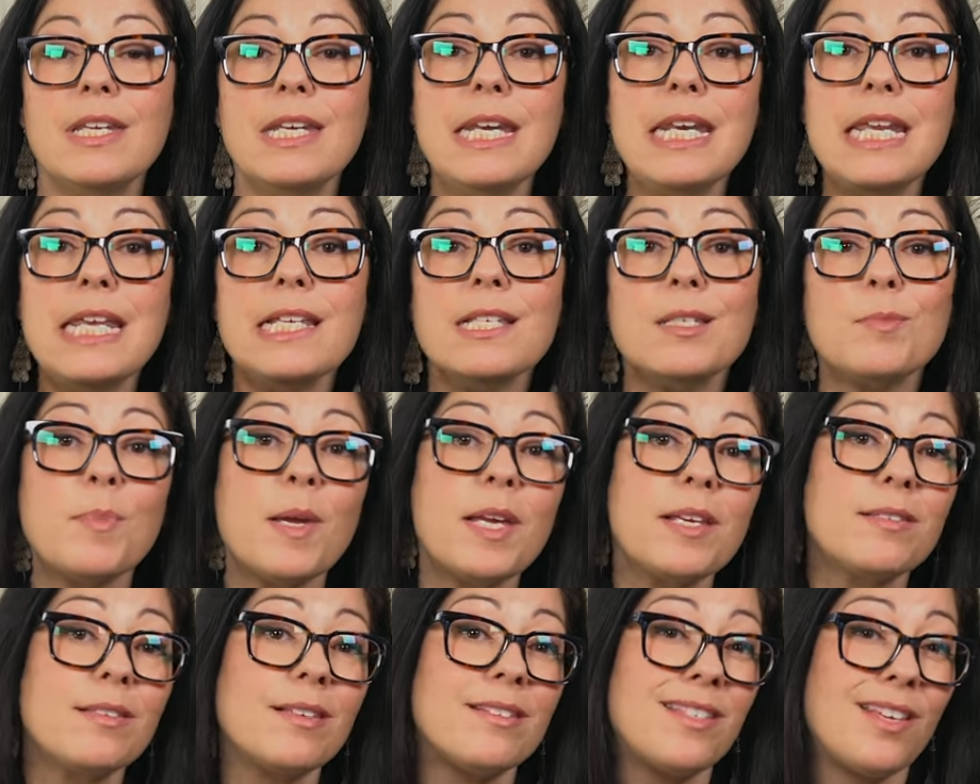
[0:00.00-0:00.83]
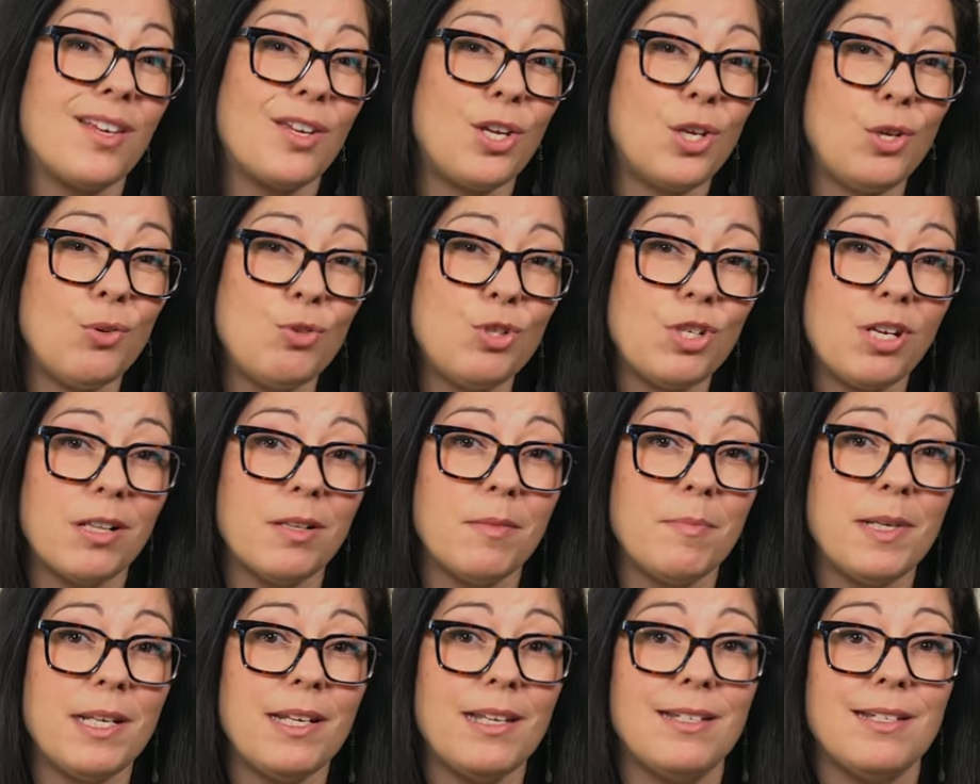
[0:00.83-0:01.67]
Knee space is a huge
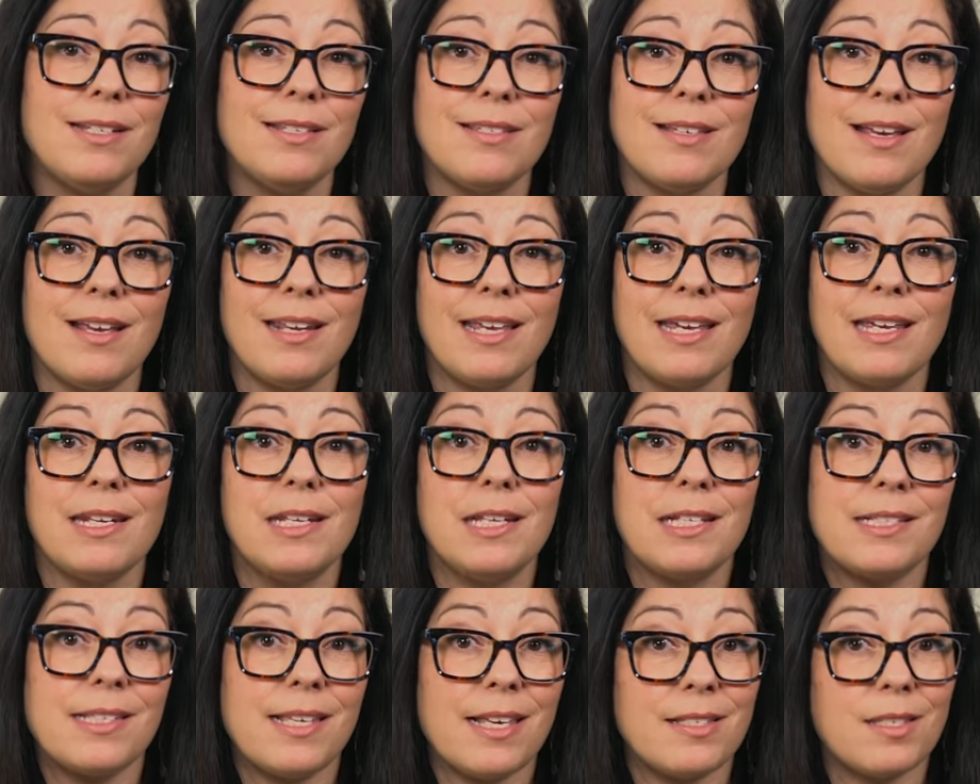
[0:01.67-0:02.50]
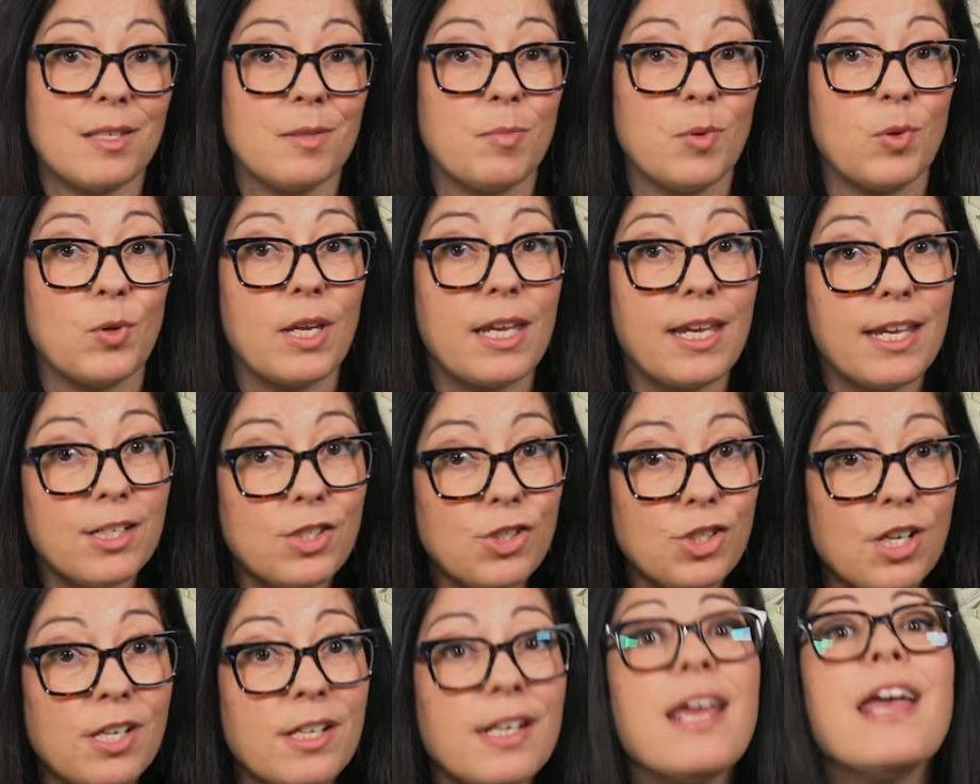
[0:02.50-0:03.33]
element in designing an accessible
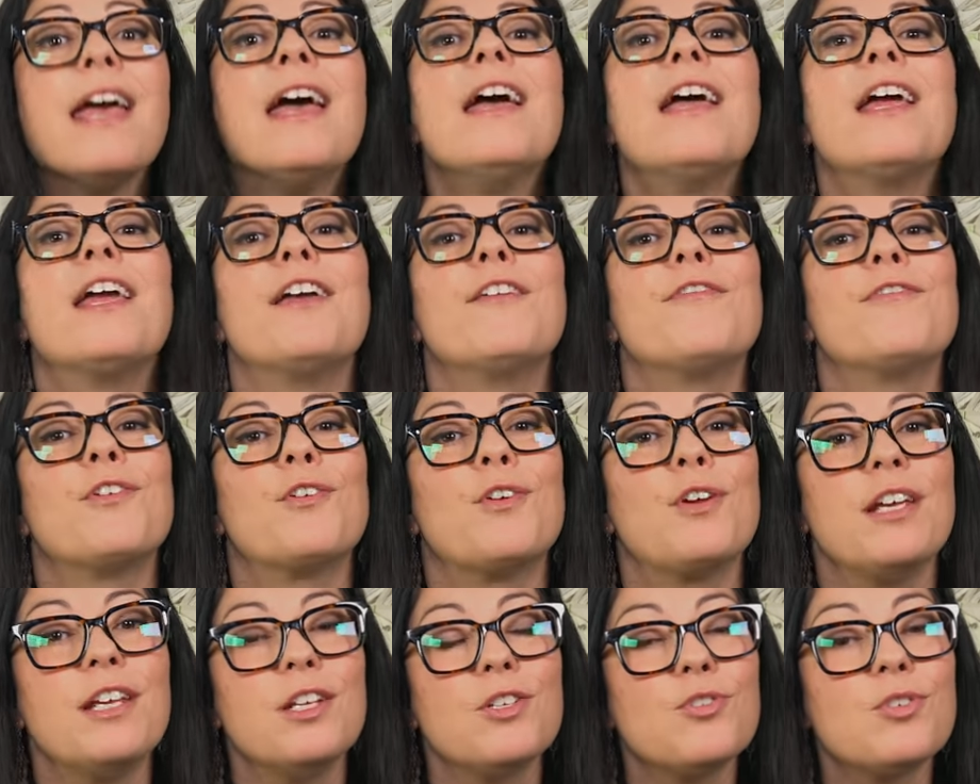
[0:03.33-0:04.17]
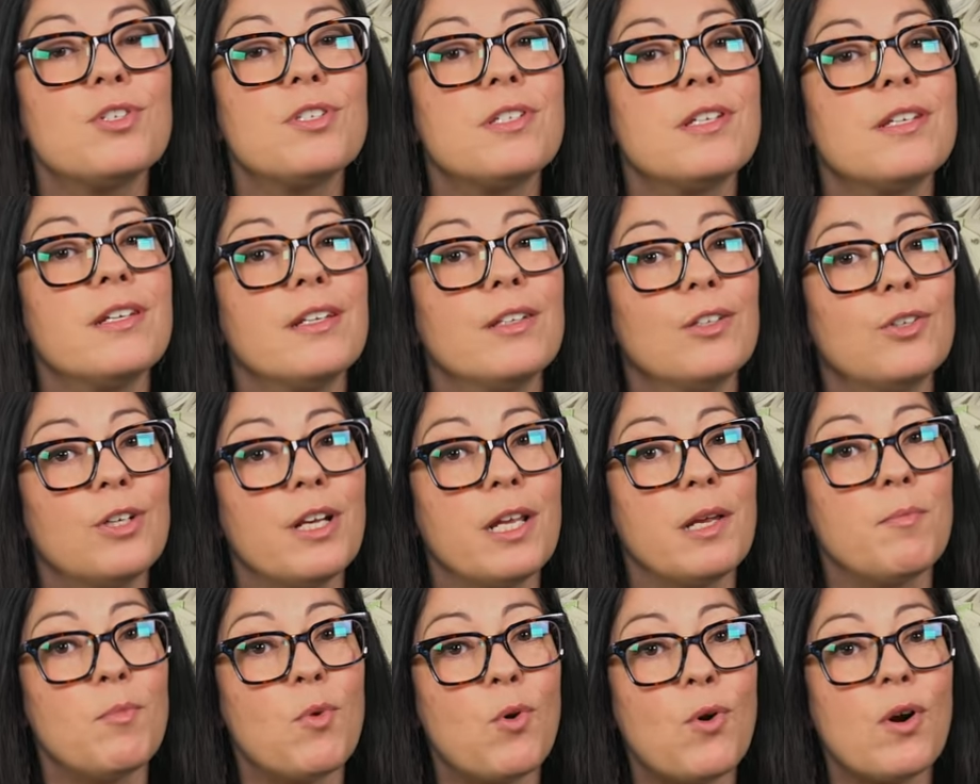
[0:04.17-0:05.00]
kitchen. If you're interested in
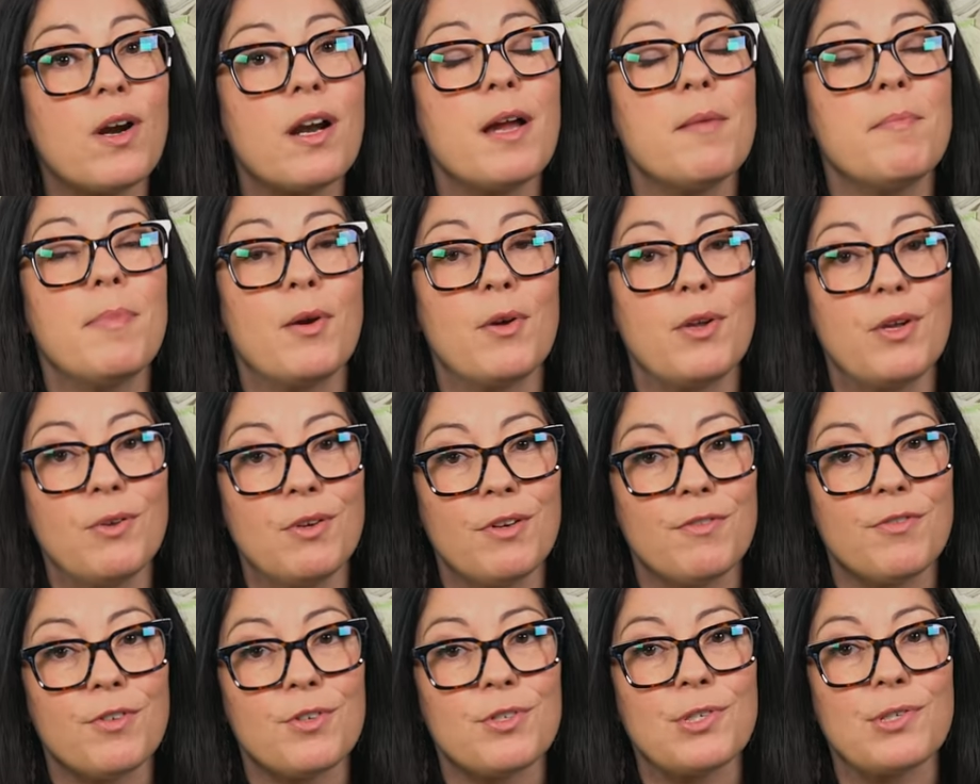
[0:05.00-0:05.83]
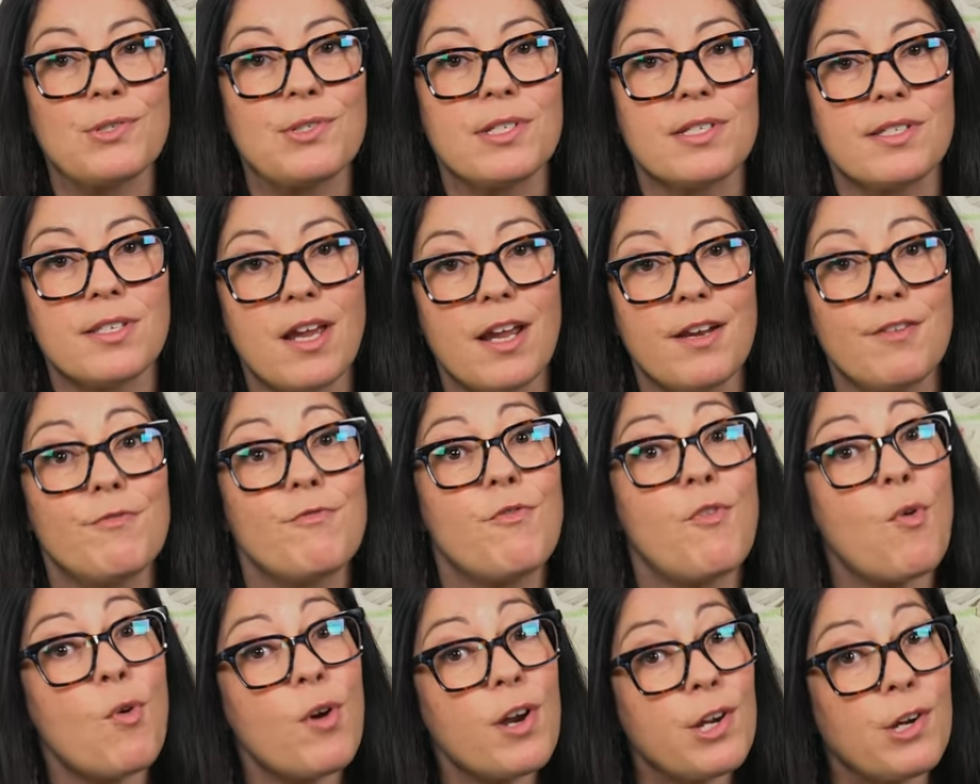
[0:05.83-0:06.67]
learning more about universal design
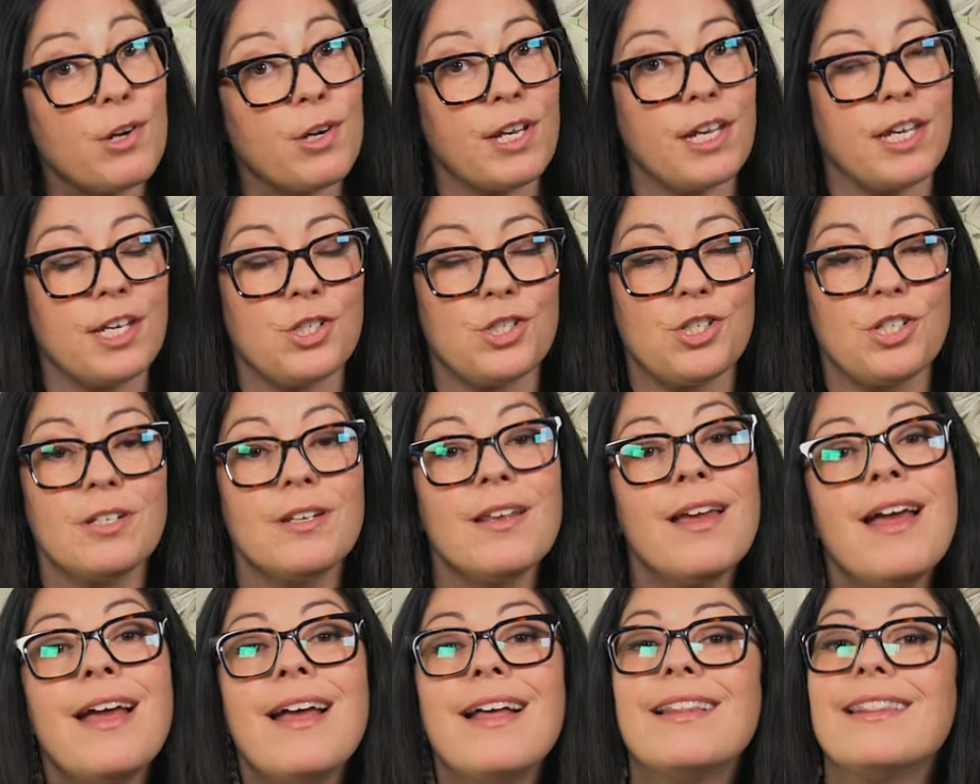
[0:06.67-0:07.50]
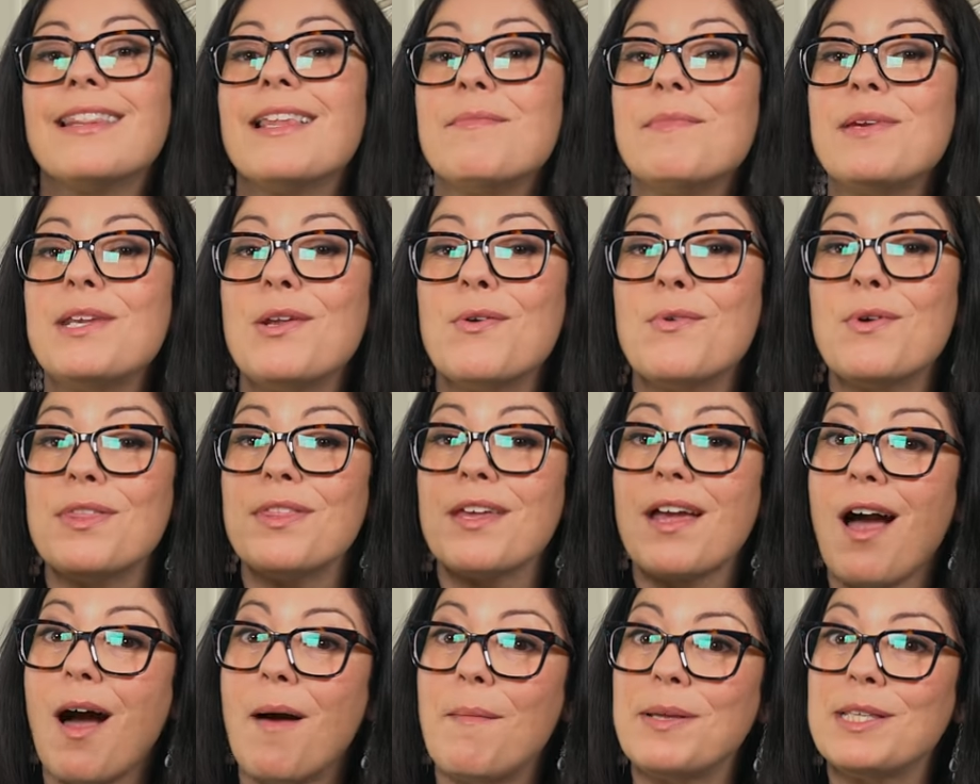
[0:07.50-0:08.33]
for your kitchen, let me know in
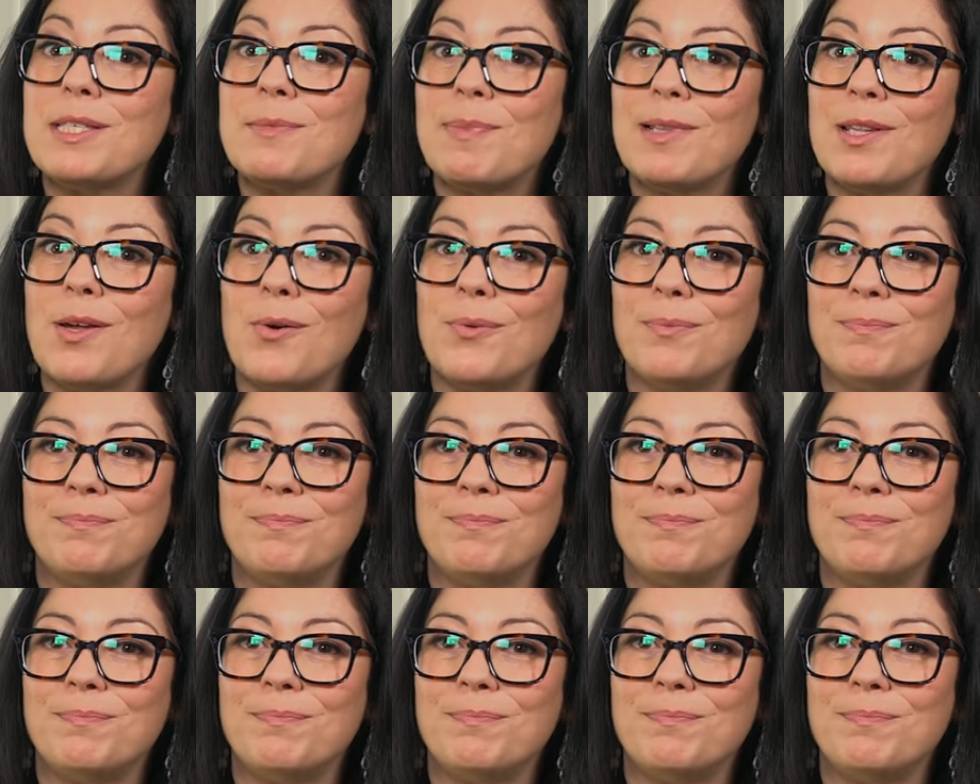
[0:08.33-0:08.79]
the comments below.